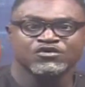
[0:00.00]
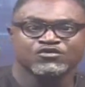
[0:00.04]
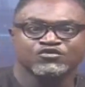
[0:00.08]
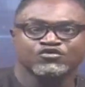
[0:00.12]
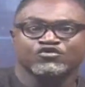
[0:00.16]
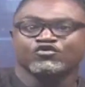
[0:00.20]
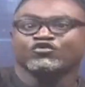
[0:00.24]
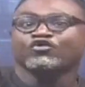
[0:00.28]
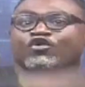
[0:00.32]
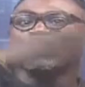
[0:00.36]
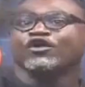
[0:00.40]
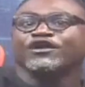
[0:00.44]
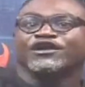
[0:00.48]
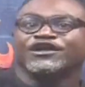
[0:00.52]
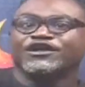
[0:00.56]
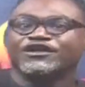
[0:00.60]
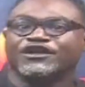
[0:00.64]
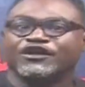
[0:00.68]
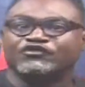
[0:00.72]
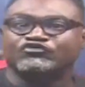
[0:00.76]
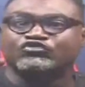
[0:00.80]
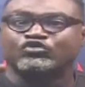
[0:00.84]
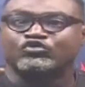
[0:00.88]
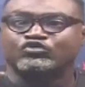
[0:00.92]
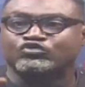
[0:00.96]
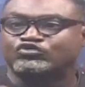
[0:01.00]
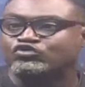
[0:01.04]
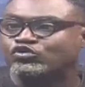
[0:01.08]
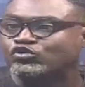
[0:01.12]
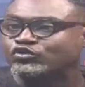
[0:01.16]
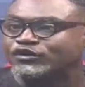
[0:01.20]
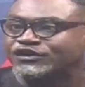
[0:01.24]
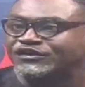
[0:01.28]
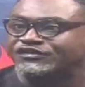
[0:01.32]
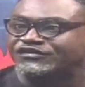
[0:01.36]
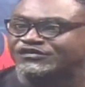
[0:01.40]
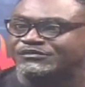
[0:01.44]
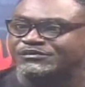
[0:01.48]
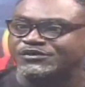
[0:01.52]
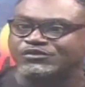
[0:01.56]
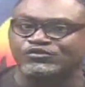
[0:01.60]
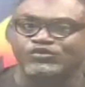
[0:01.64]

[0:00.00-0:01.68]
We run in the show into me